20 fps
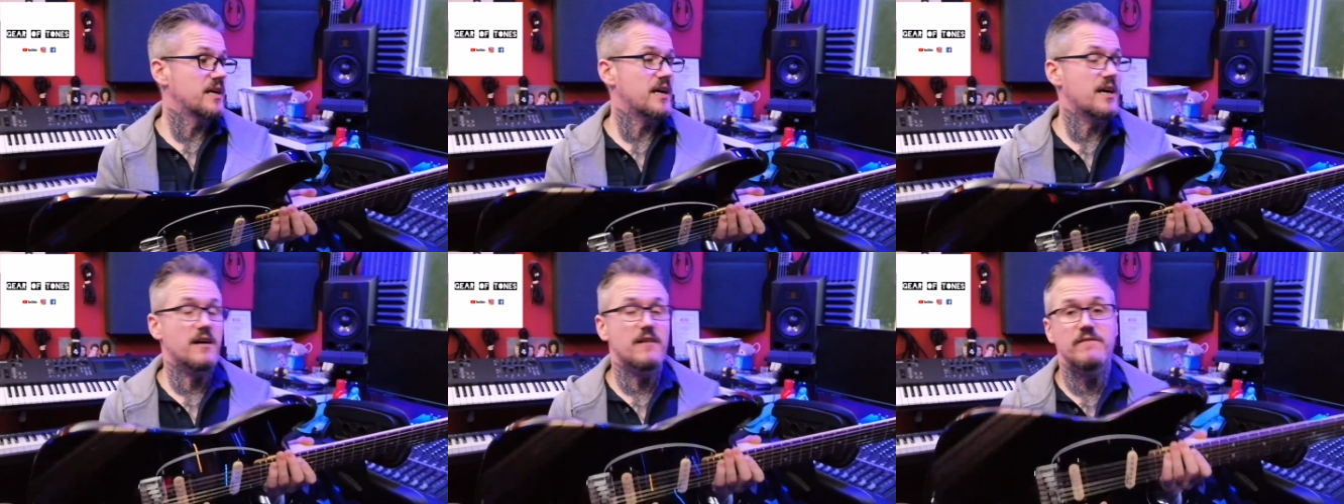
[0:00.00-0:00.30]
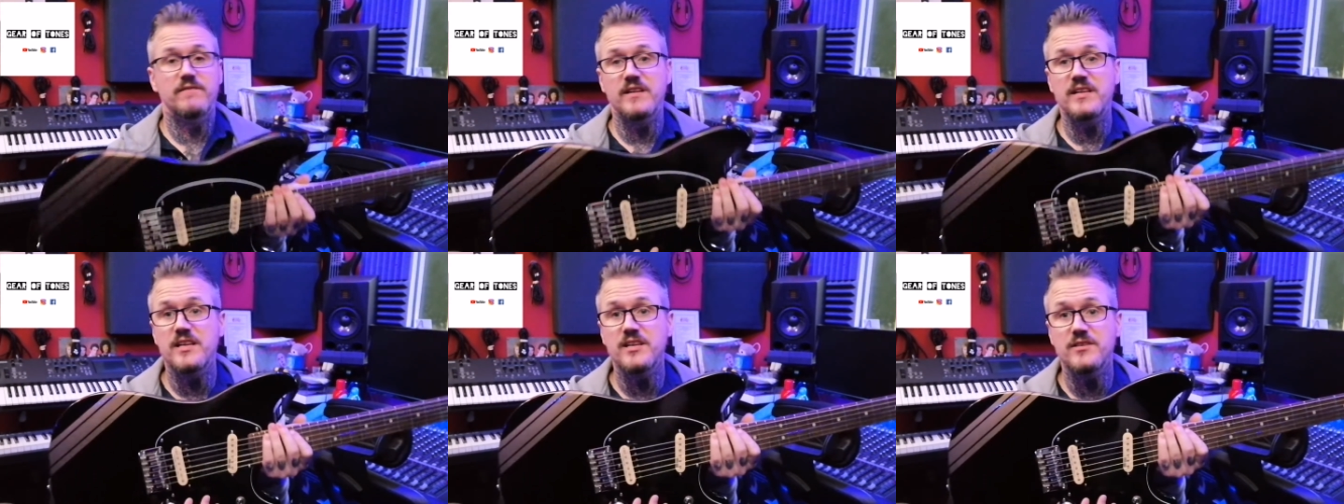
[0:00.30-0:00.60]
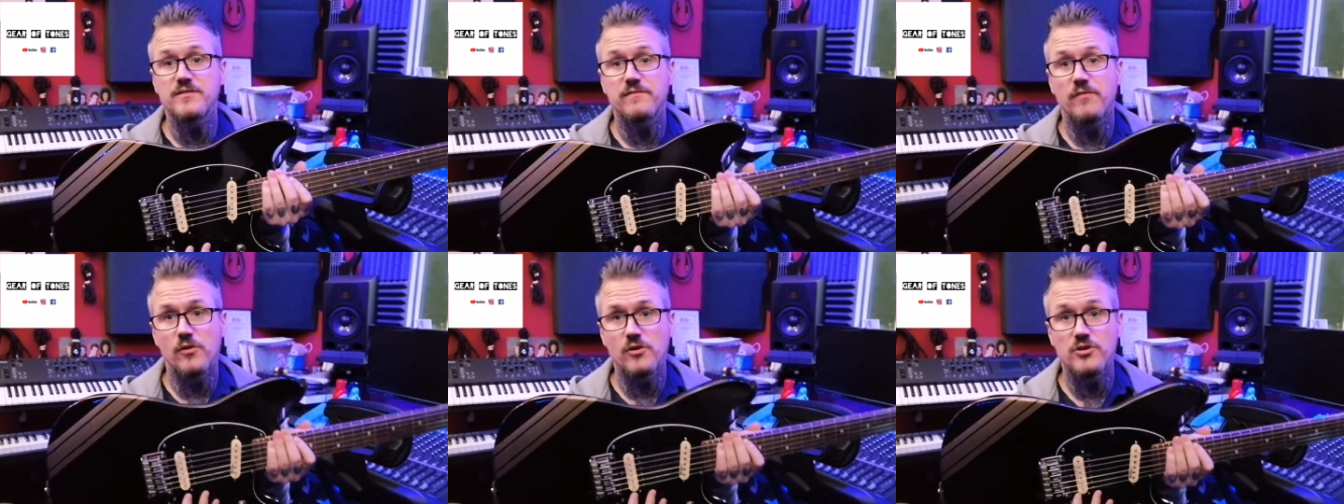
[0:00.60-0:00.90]
a
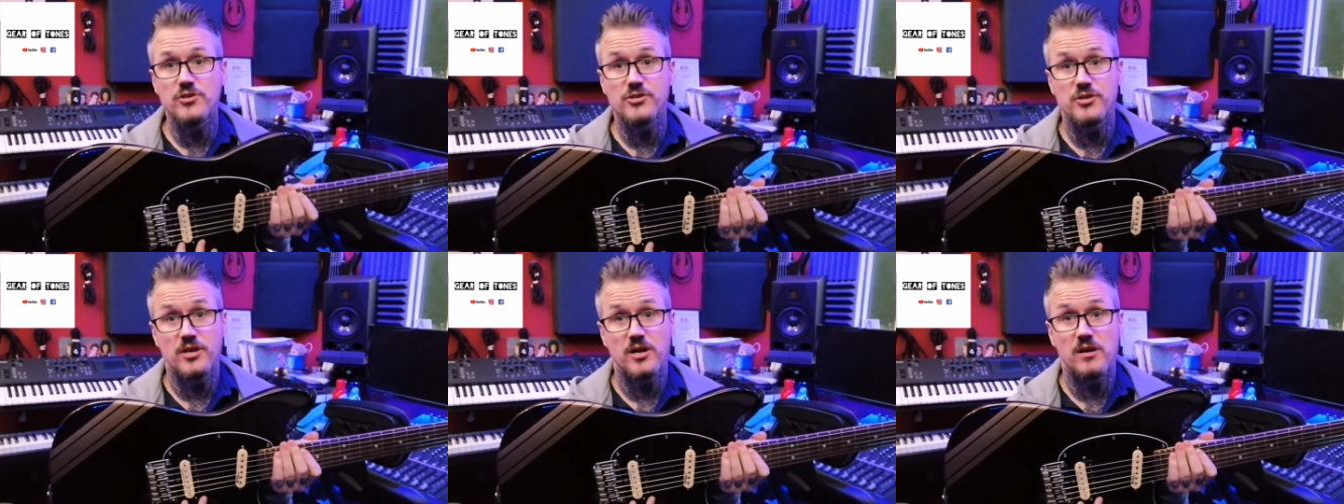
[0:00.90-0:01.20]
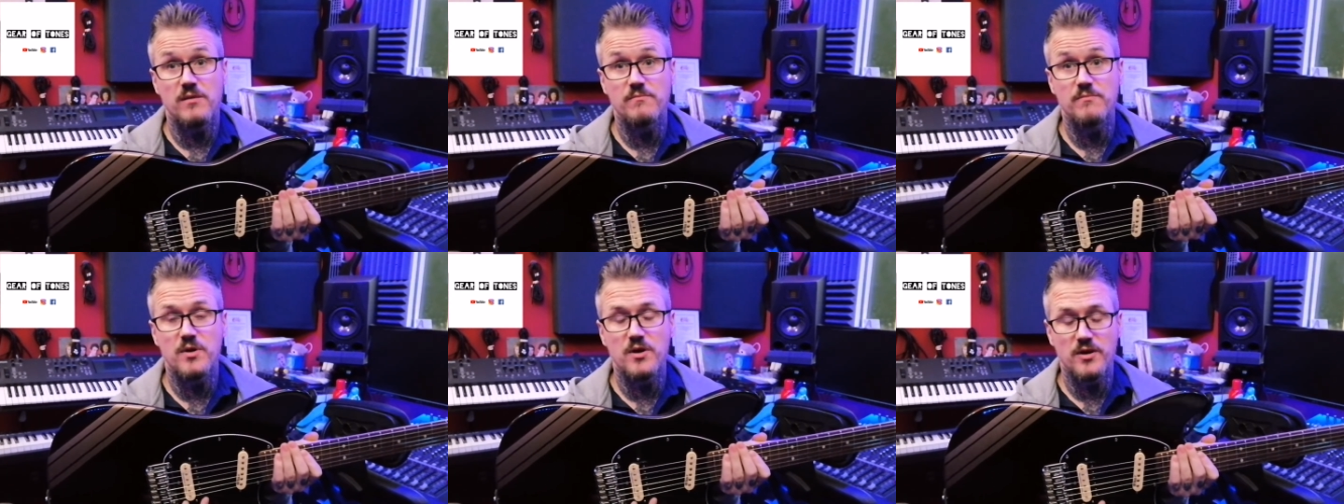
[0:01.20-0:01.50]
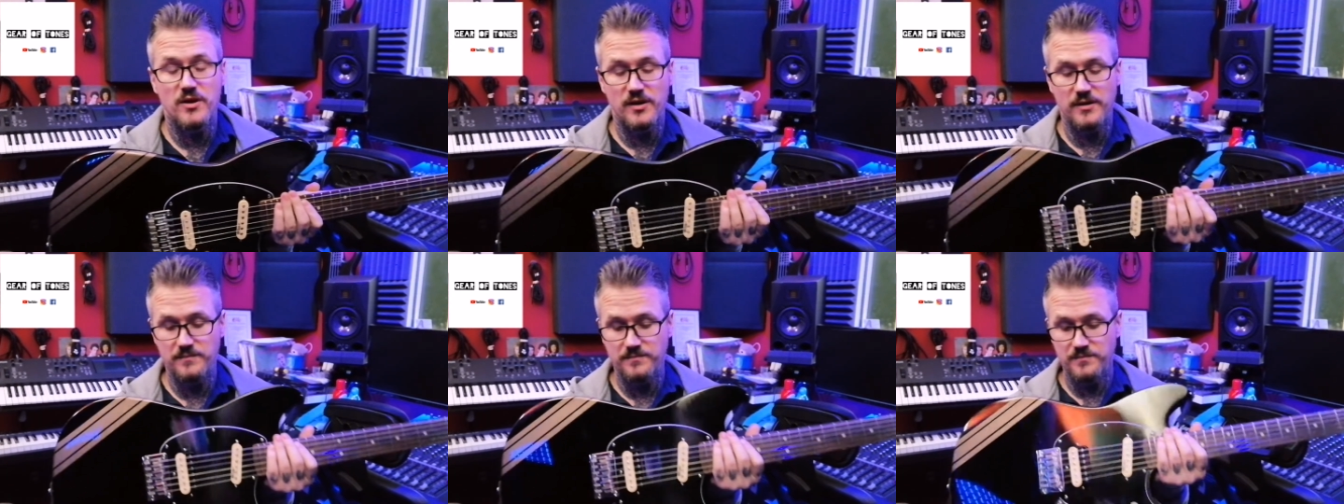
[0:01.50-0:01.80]
vintage voice
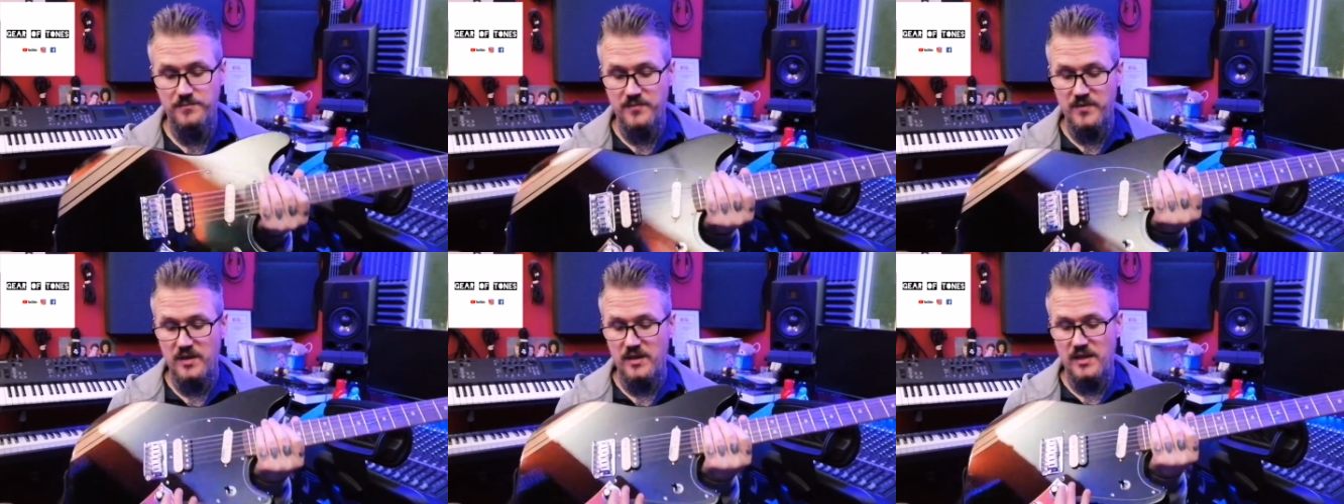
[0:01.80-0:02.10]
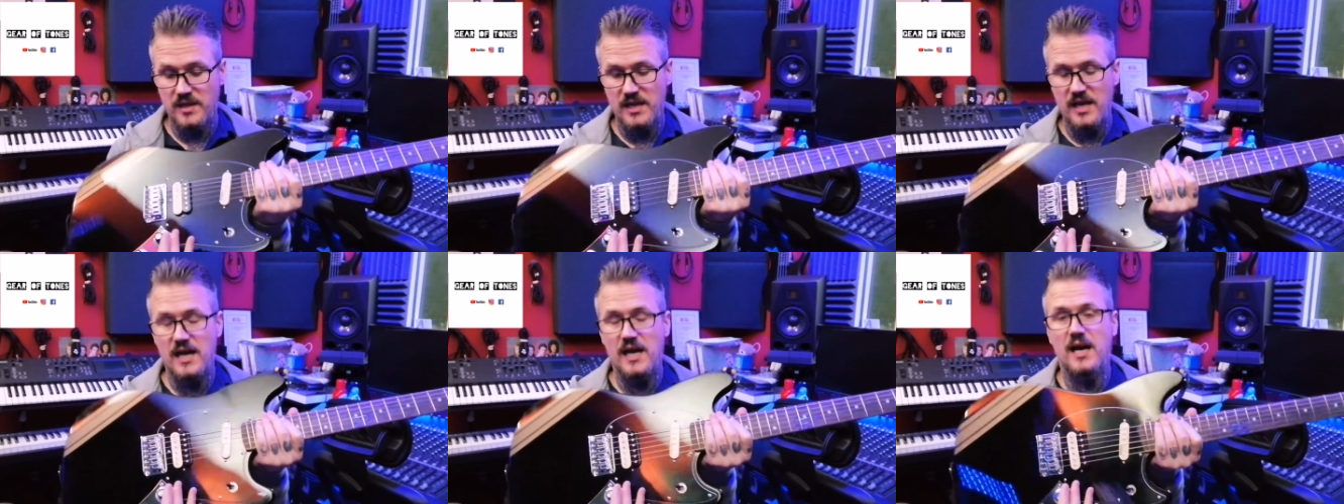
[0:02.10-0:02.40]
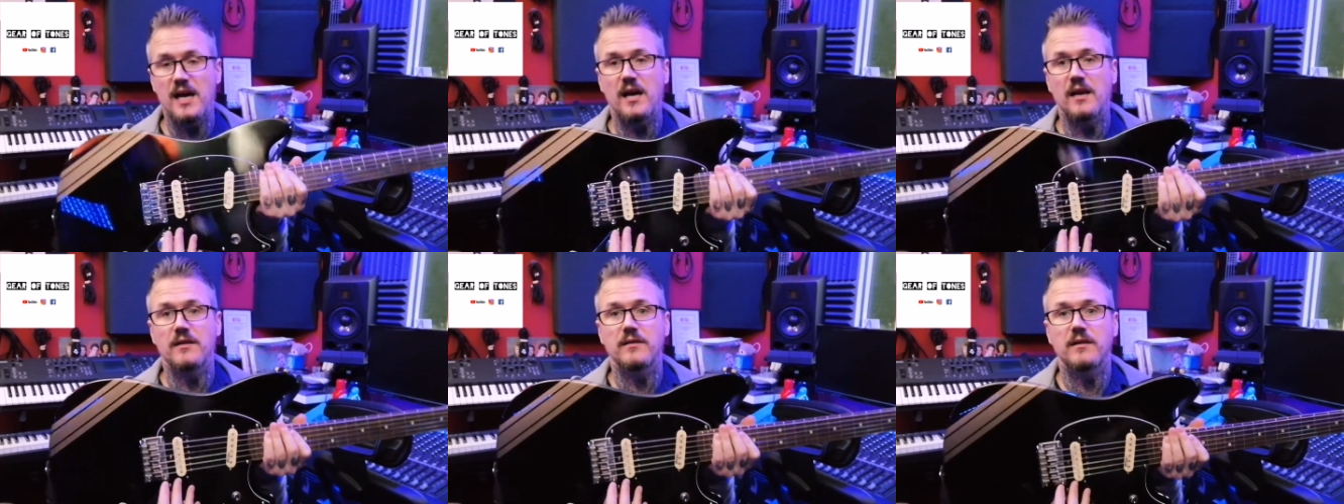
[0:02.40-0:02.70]
humbucker
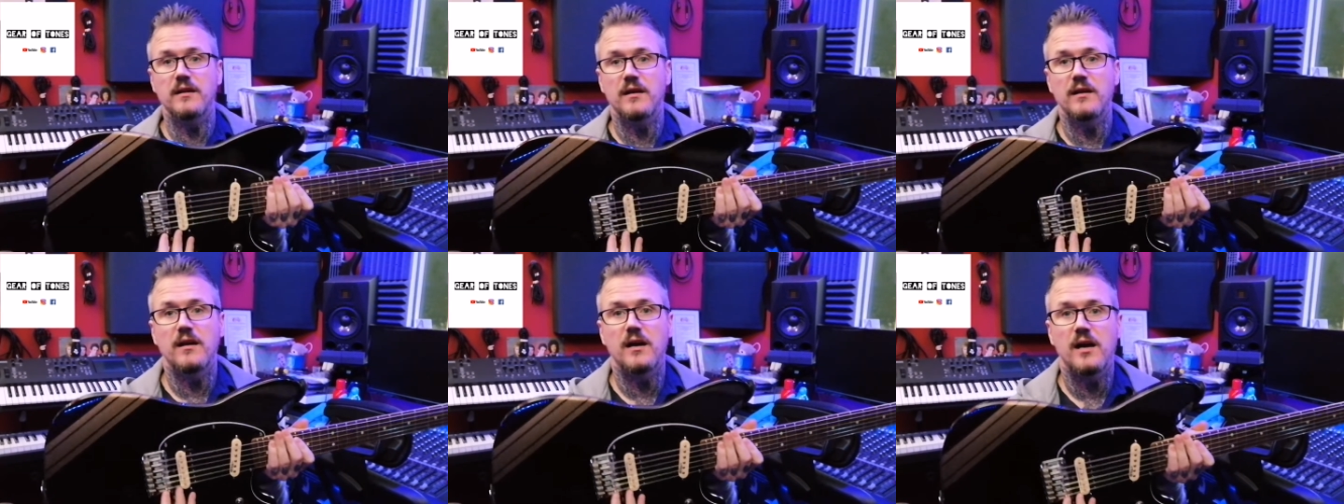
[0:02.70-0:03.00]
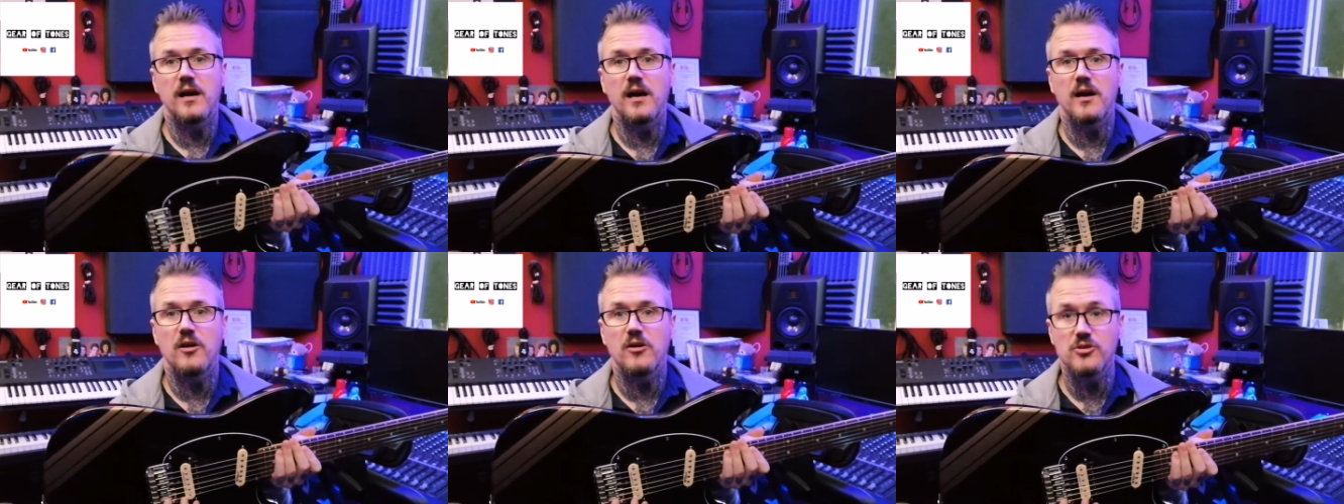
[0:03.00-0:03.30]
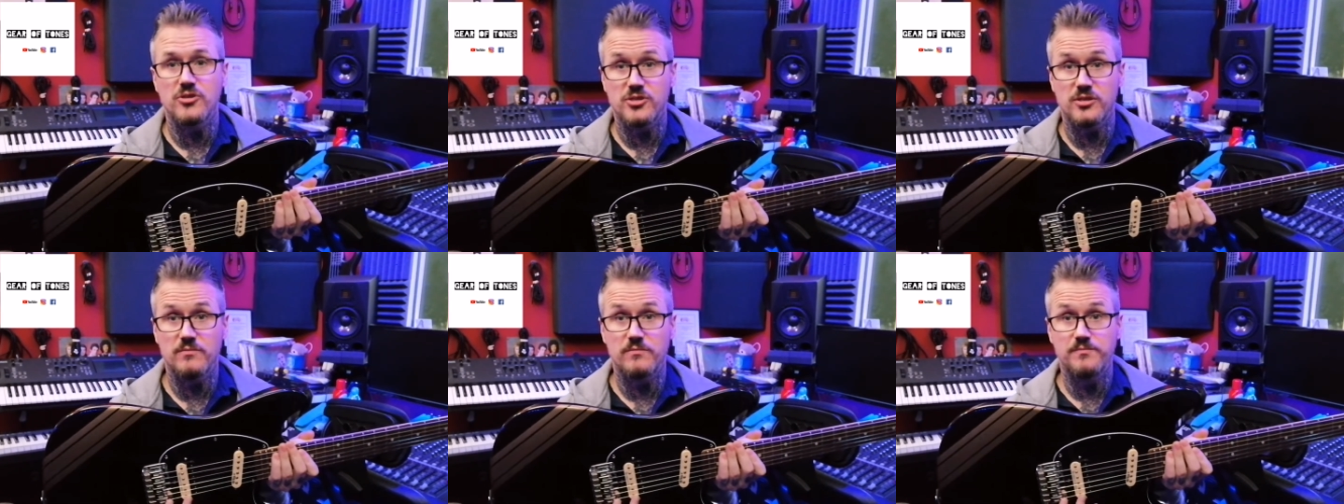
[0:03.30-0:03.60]
and a
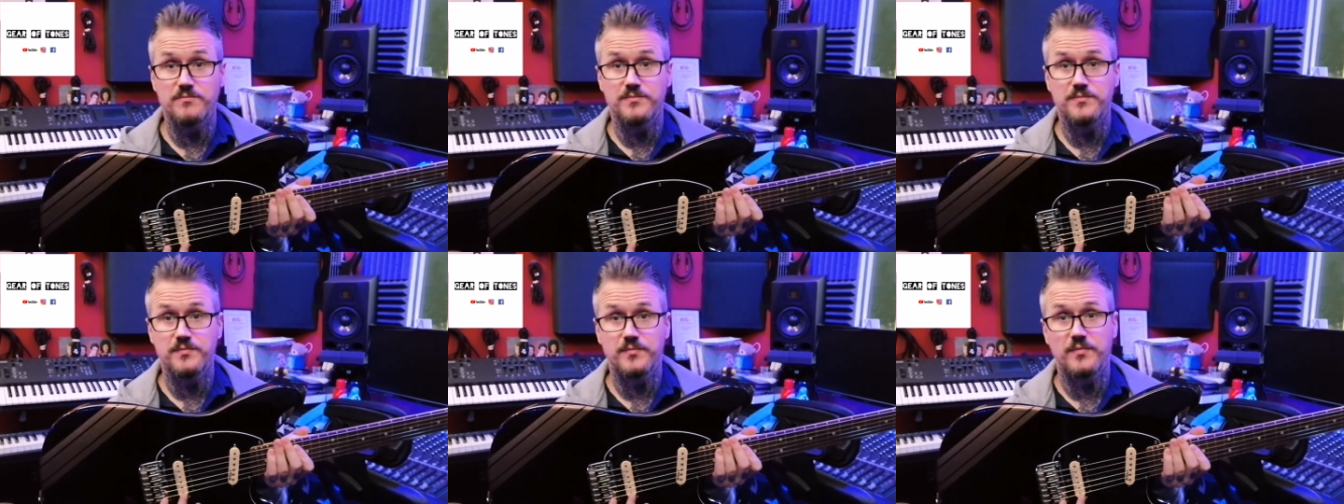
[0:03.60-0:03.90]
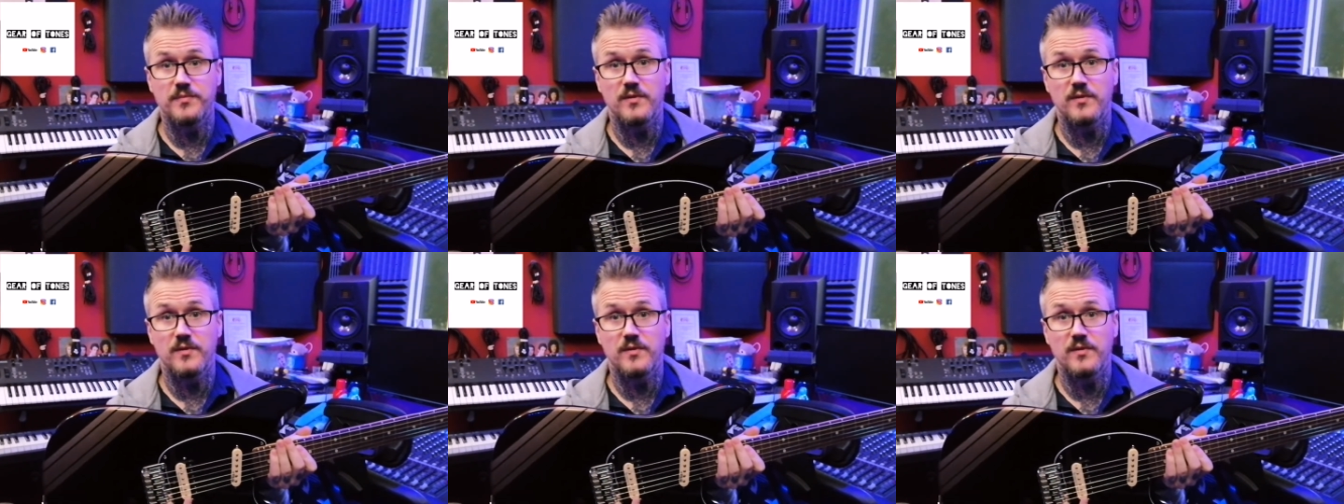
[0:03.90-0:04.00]
custom